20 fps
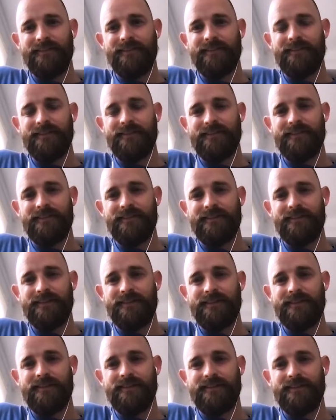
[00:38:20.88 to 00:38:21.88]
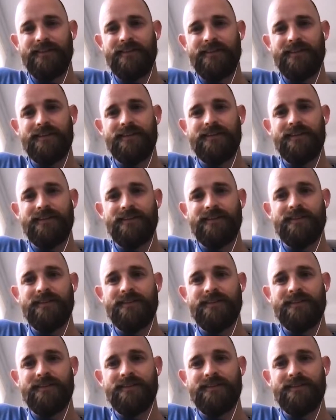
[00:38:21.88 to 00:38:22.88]

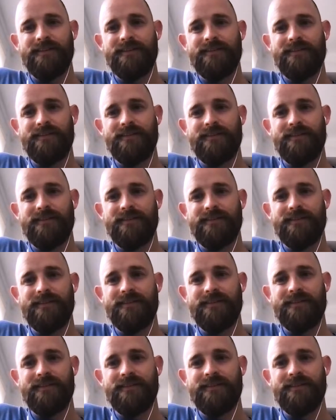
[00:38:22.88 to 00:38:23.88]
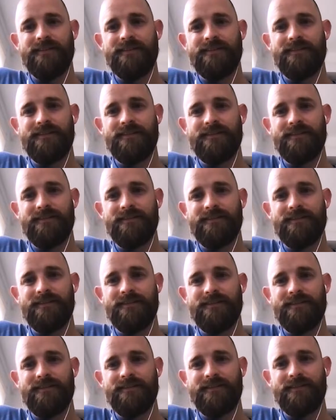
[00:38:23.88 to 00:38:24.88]

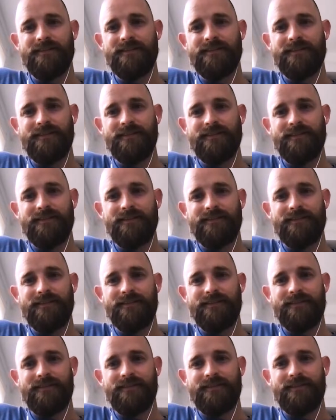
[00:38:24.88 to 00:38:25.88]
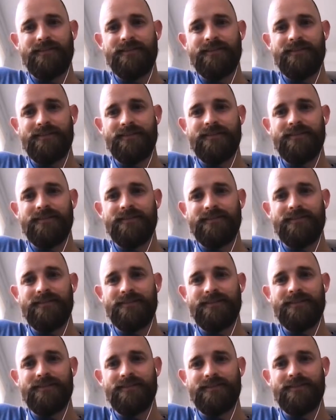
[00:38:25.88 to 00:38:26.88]

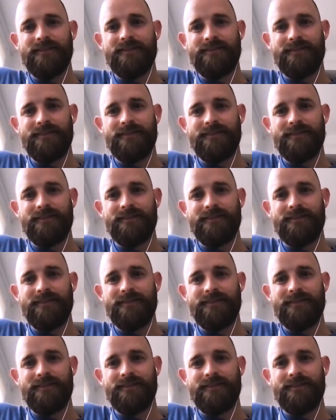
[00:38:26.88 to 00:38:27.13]
(silent)